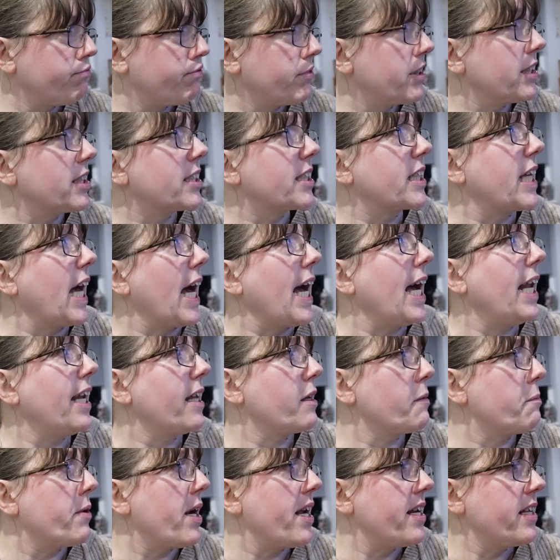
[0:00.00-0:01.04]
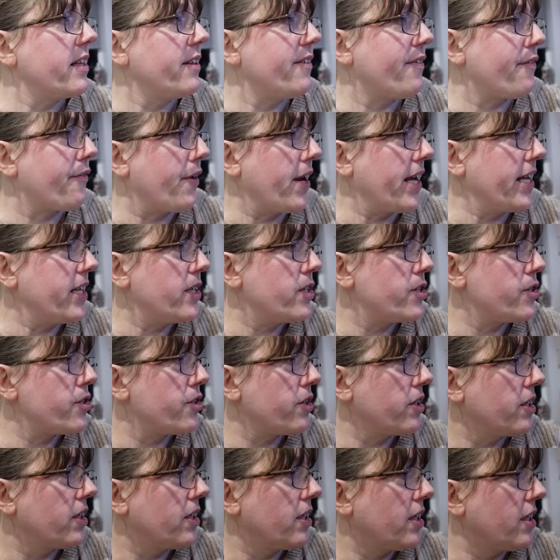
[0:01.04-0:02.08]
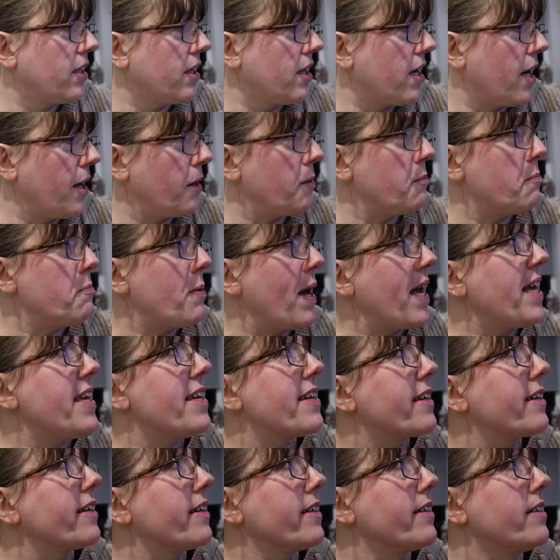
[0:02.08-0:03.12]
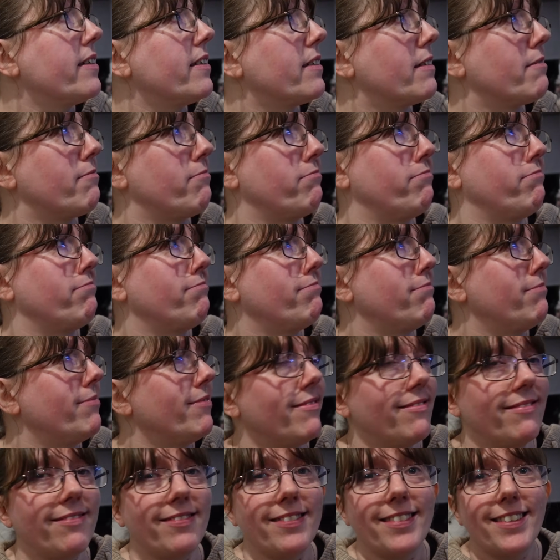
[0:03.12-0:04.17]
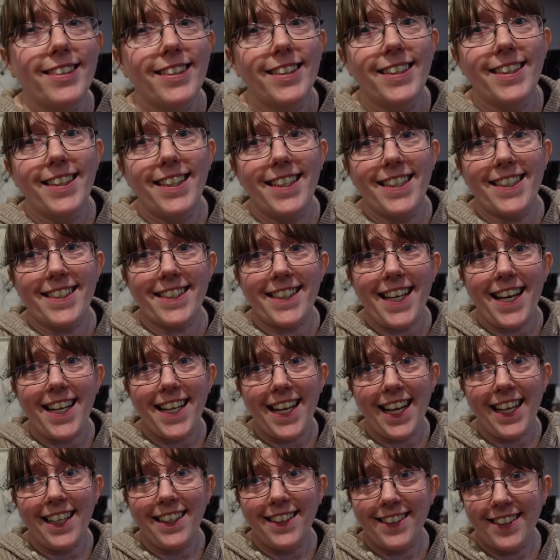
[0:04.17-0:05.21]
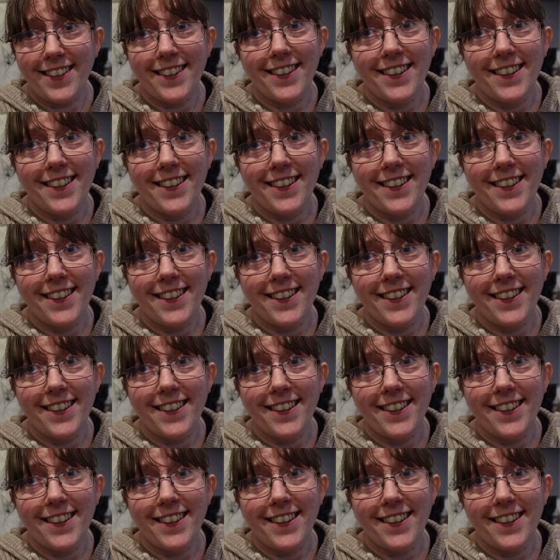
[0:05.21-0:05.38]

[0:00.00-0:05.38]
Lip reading: There's garlic bread in the fridge and bacon. Is that it?